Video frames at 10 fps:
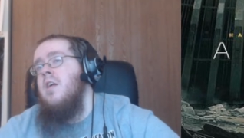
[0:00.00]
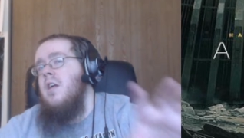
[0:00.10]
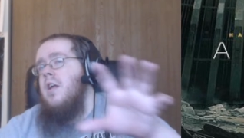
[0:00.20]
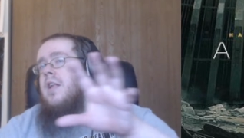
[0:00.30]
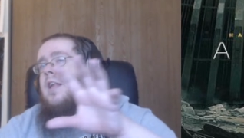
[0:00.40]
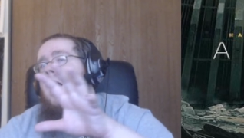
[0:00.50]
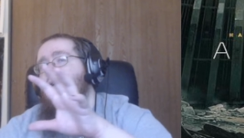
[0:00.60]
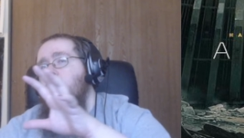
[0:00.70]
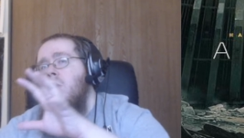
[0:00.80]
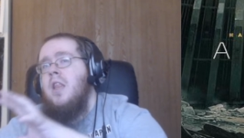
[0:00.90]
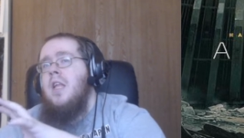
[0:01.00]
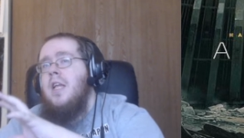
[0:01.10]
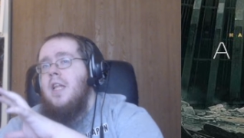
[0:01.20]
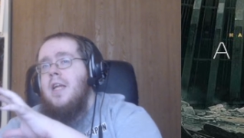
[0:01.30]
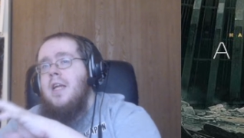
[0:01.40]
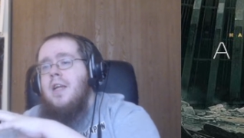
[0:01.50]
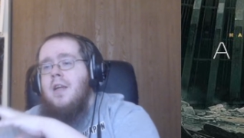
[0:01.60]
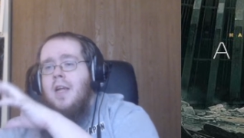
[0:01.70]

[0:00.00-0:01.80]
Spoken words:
and not with any